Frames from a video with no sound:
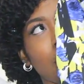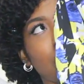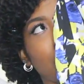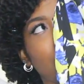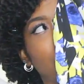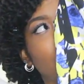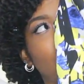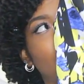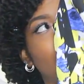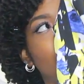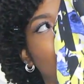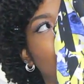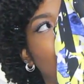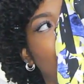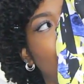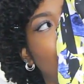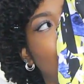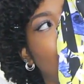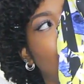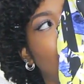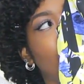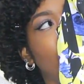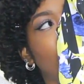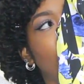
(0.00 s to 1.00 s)
So
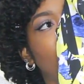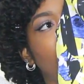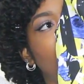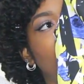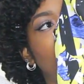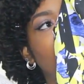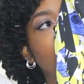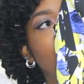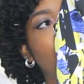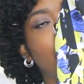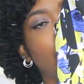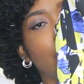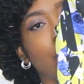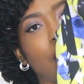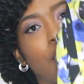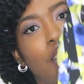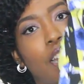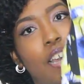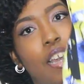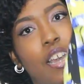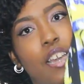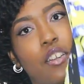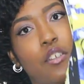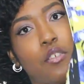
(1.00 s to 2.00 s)
initially,
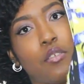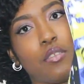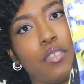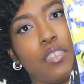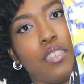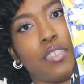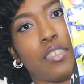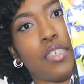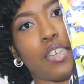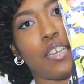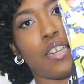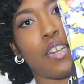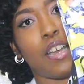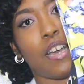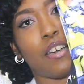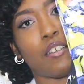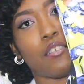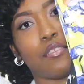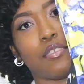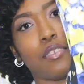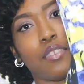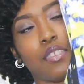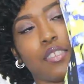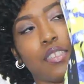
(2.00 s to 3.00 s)
I had only set
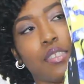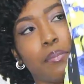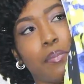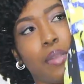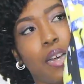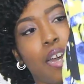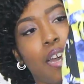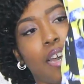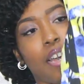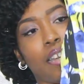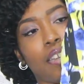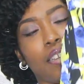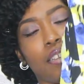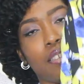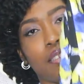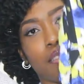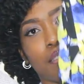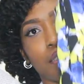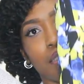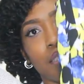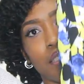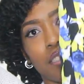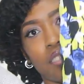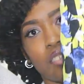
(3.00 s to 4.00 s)
out to buy
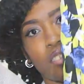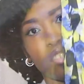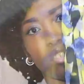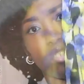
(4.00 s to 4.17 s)
this